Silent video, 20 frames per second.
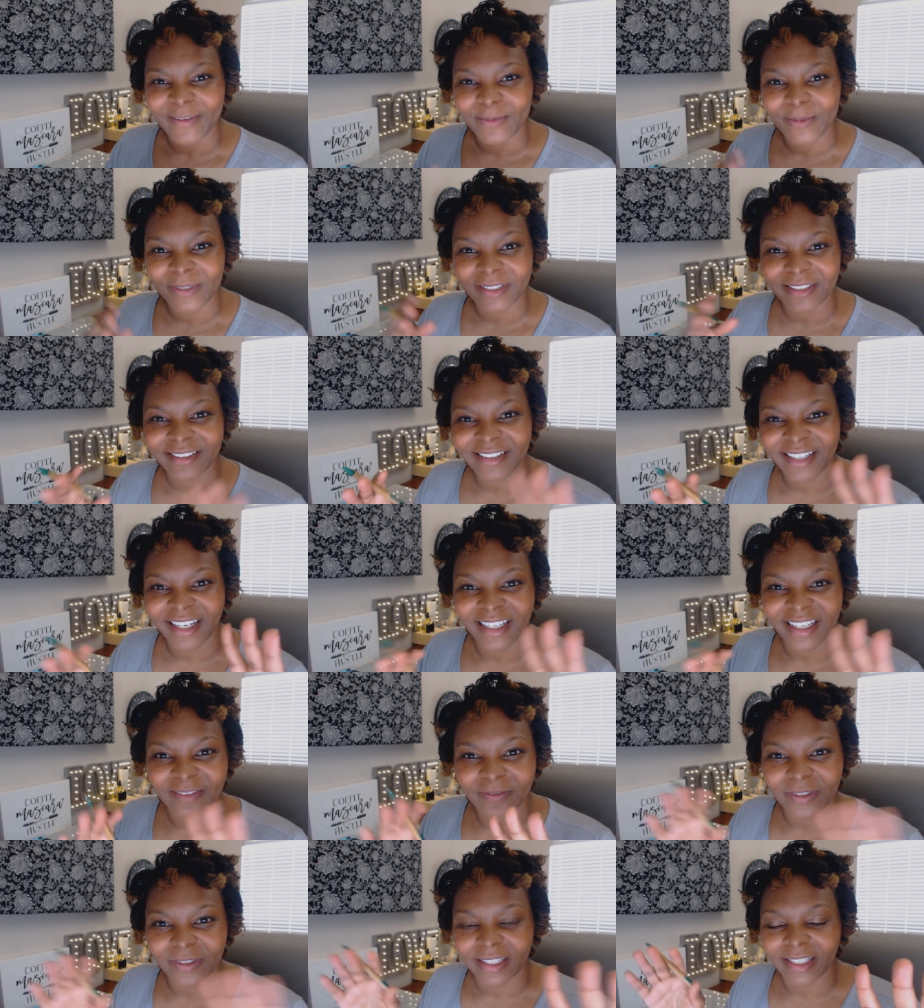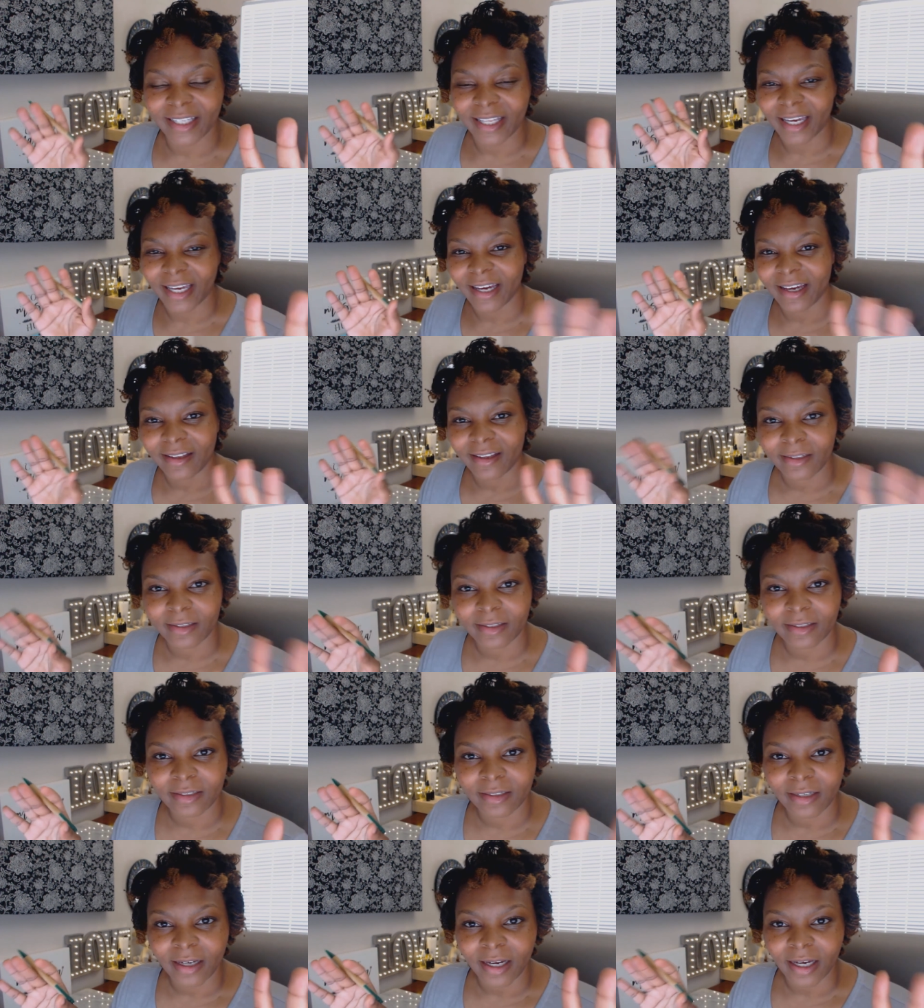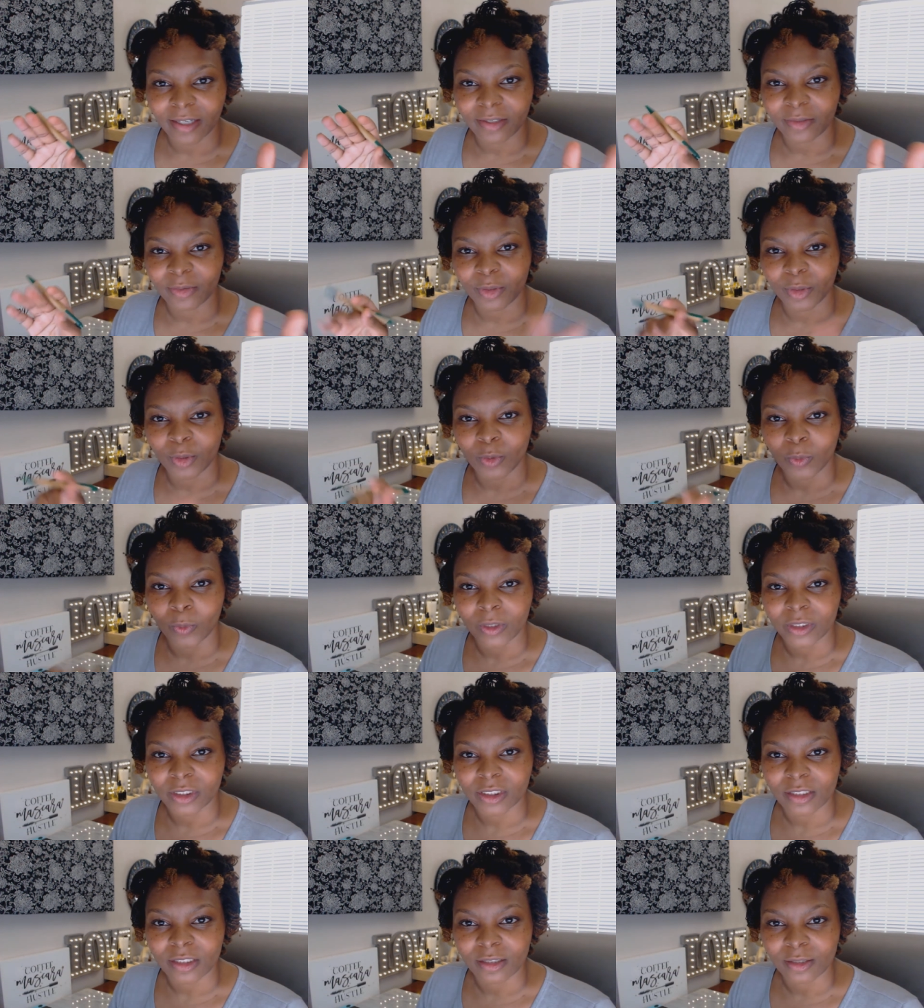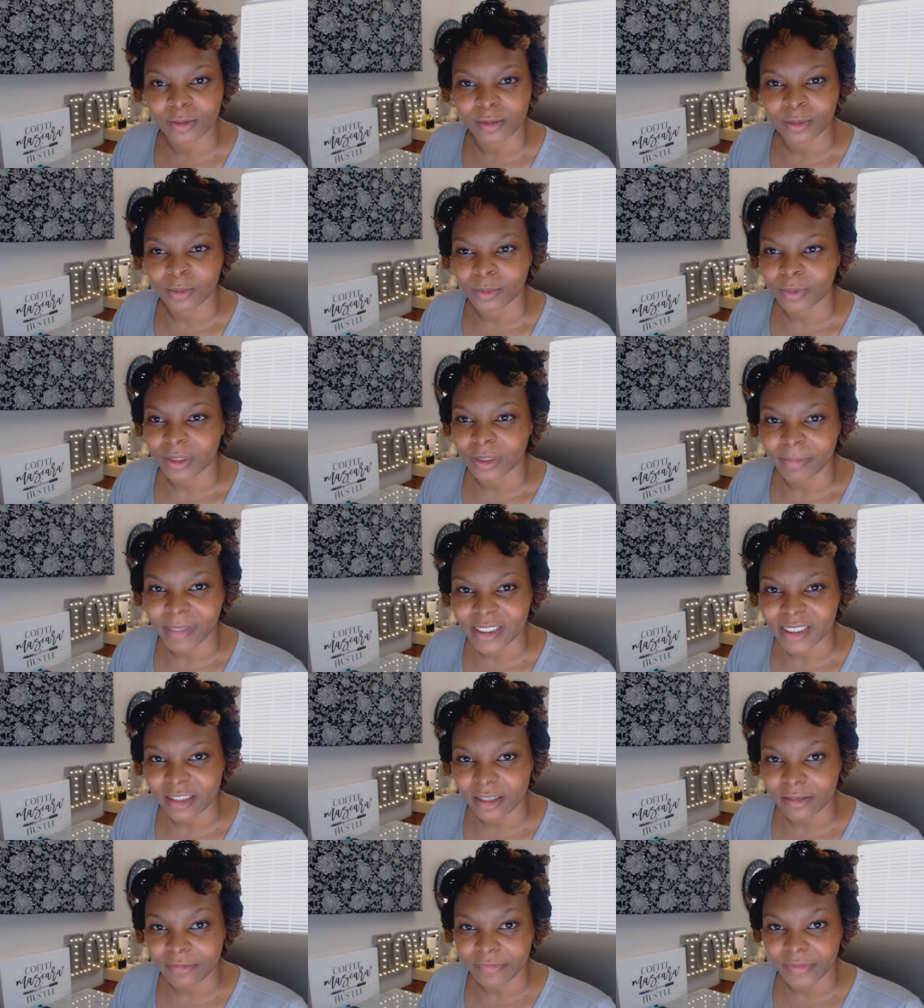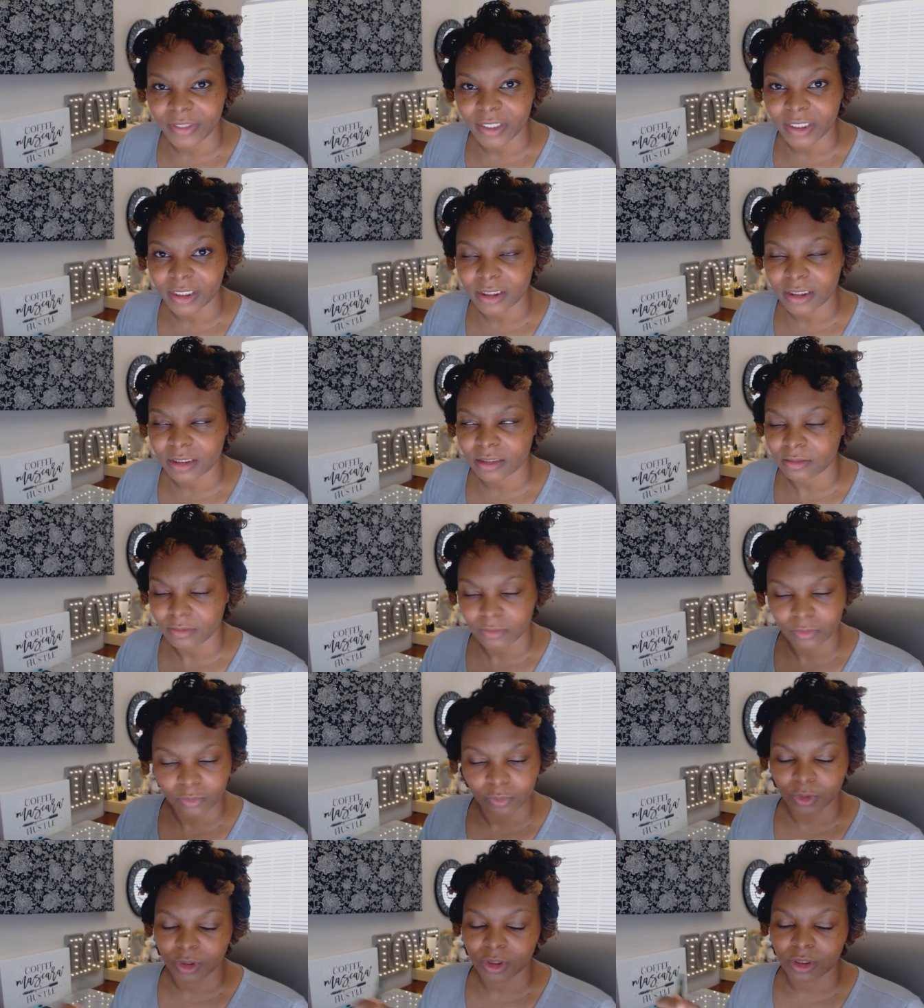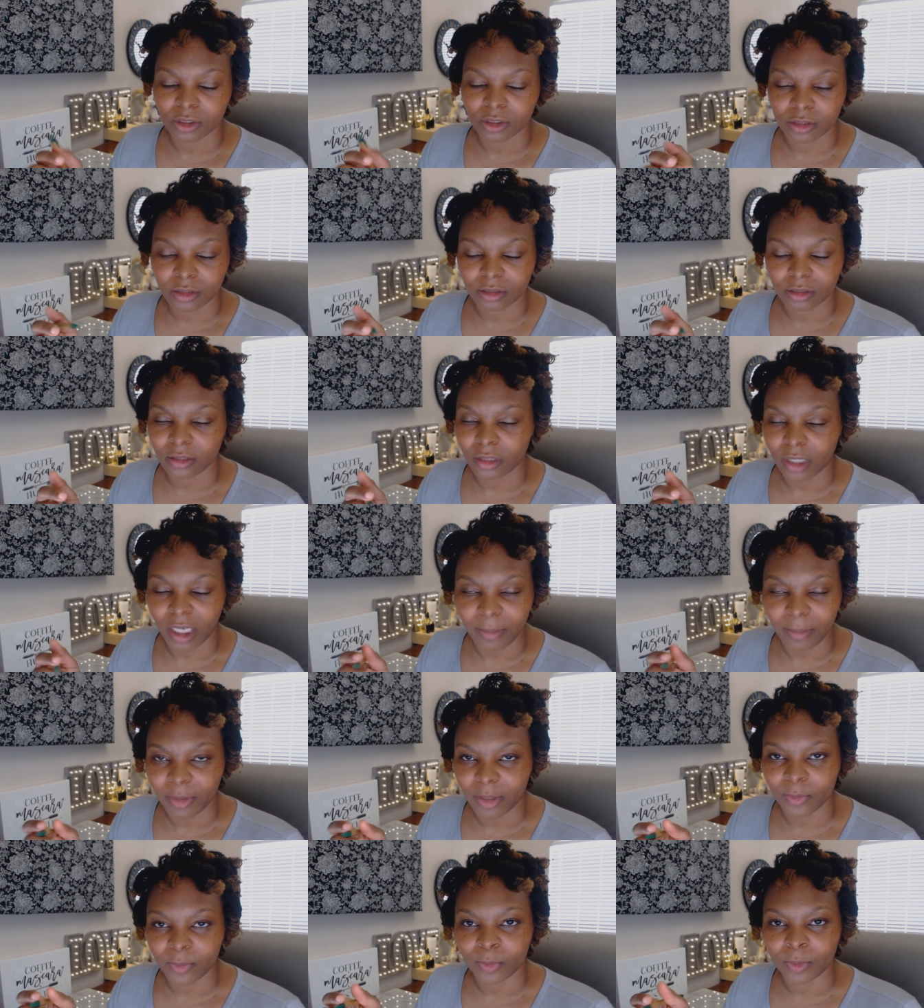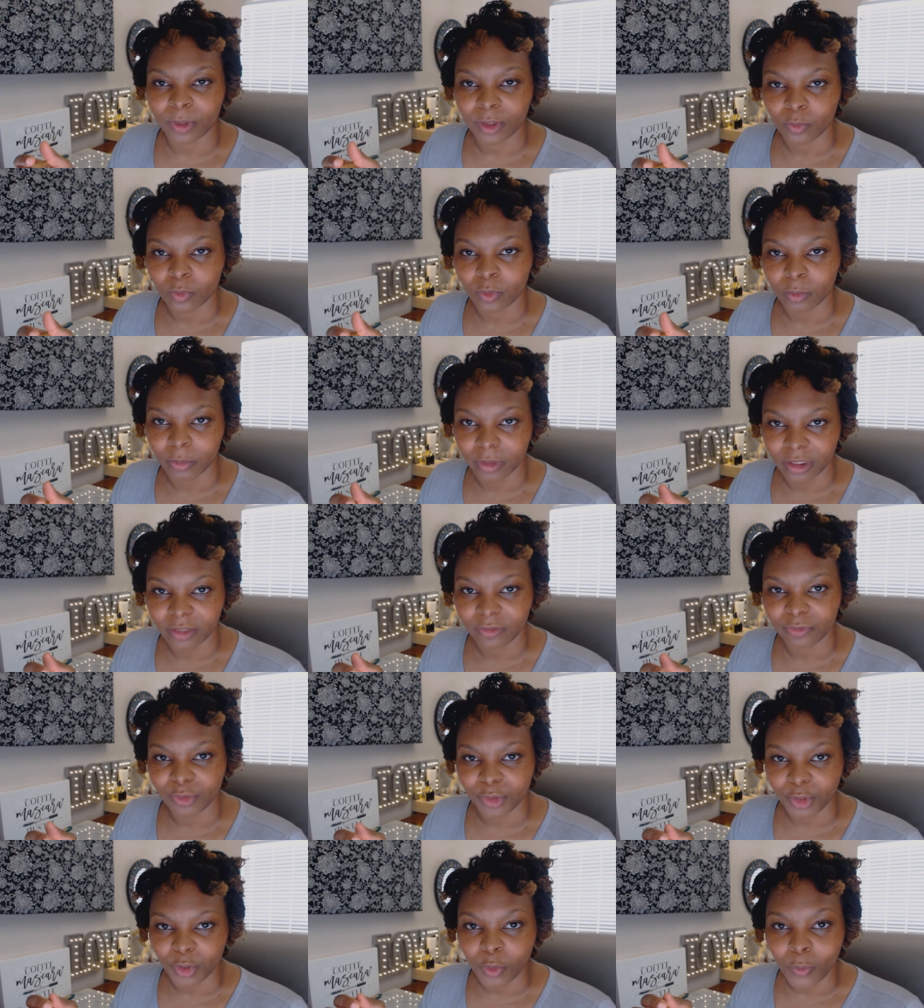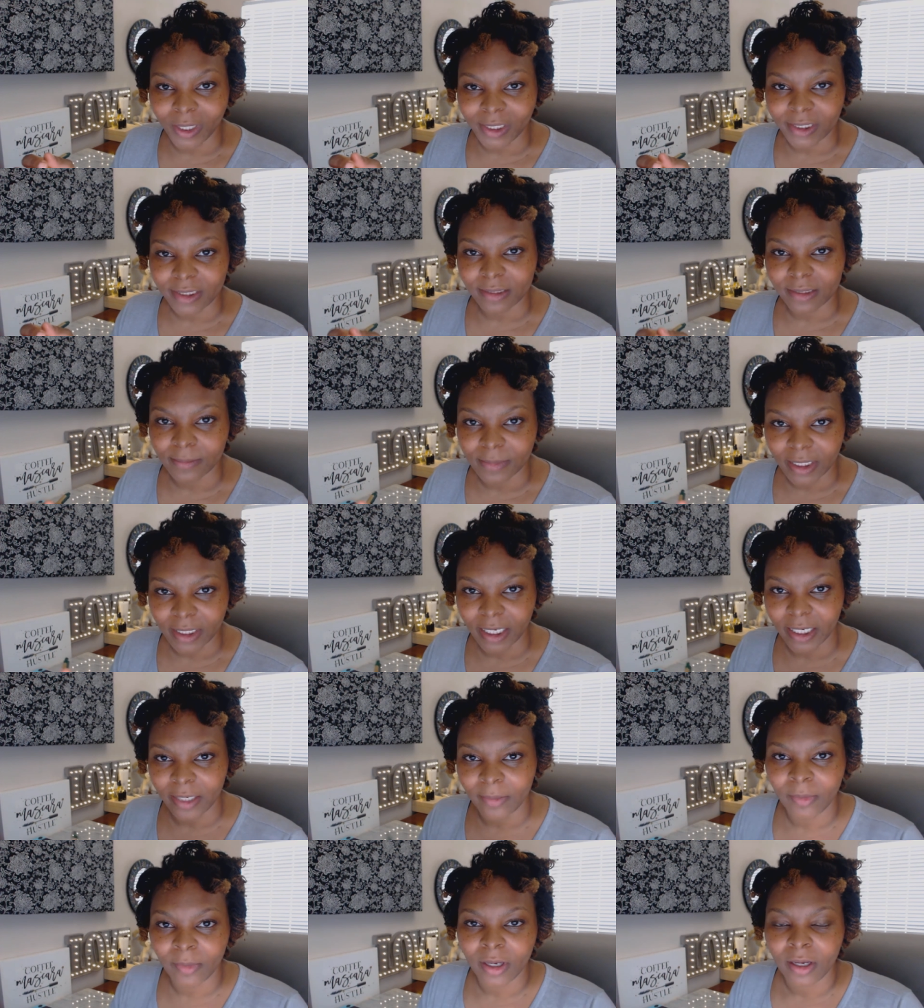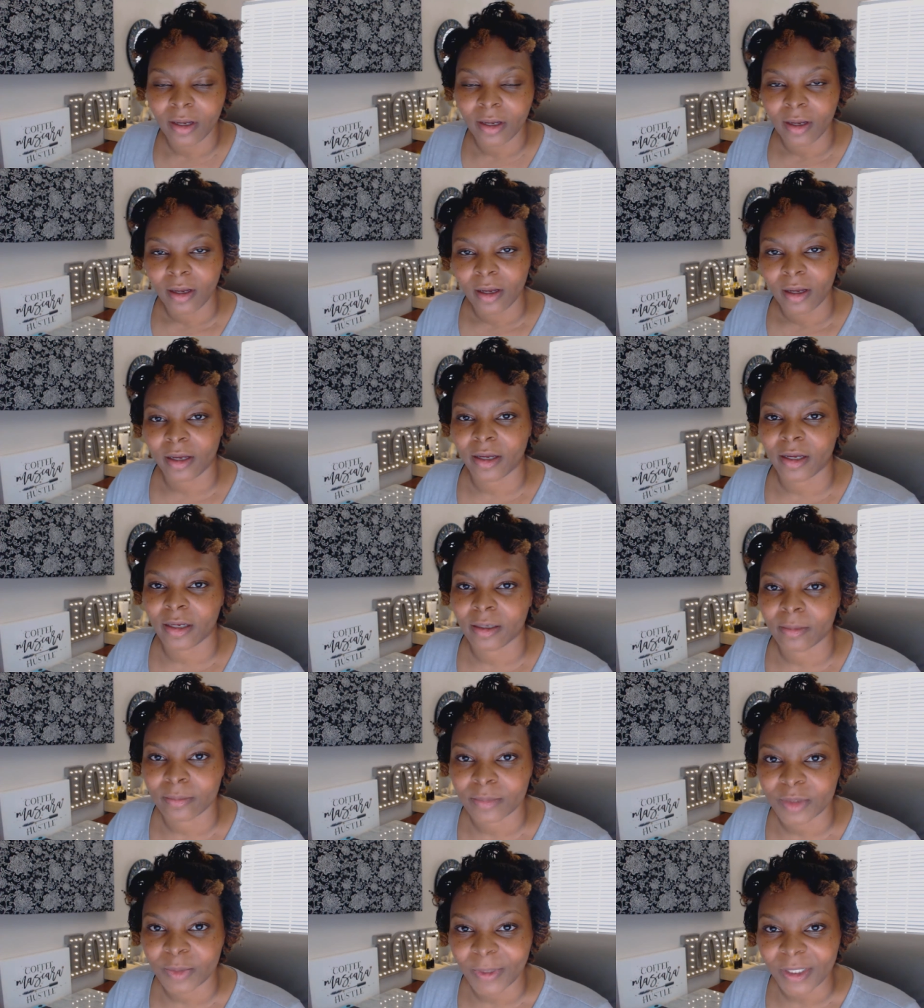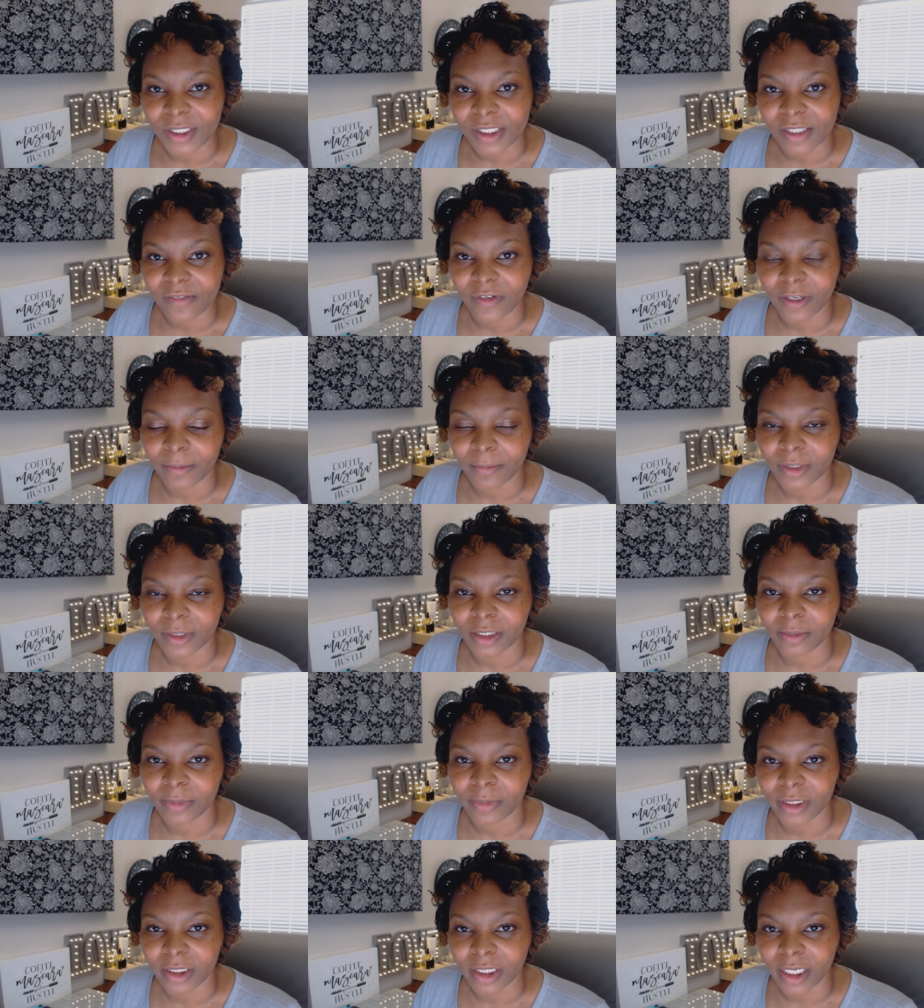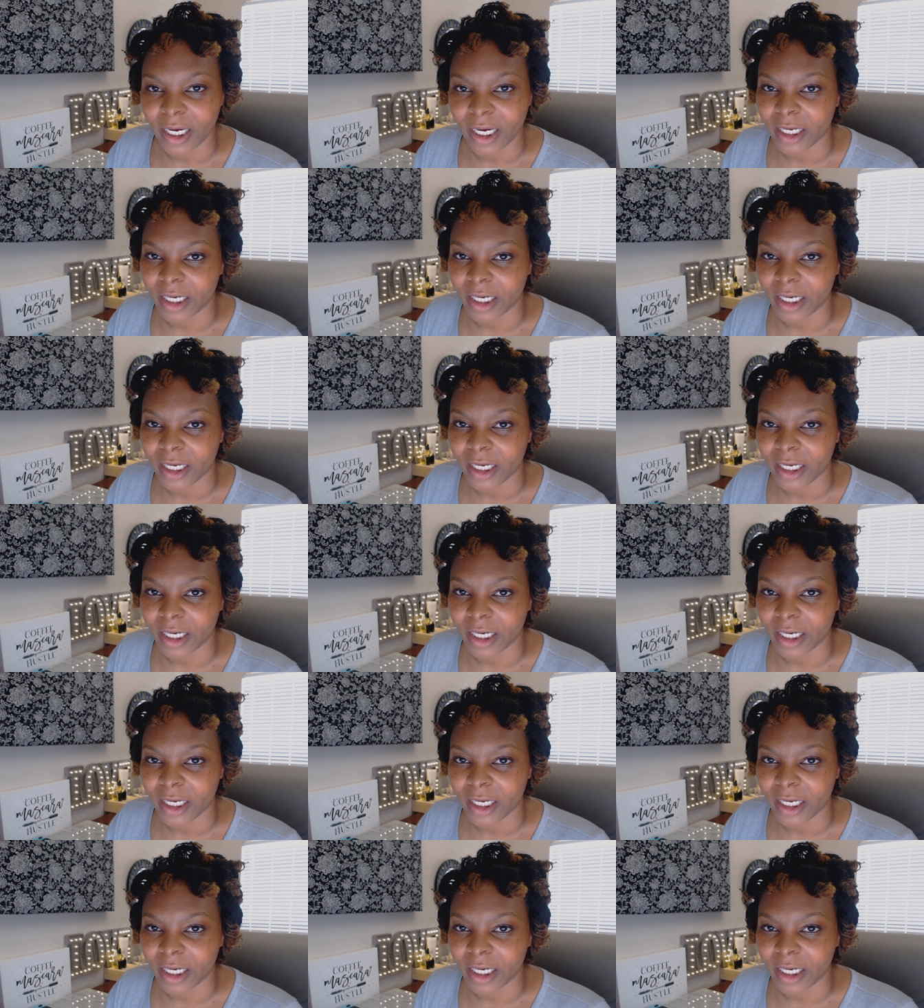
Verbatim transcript: I'm still kind of in that I don't know what to do with myself phase, which I probably will be in for quite some time, um, especially if I'm going to be.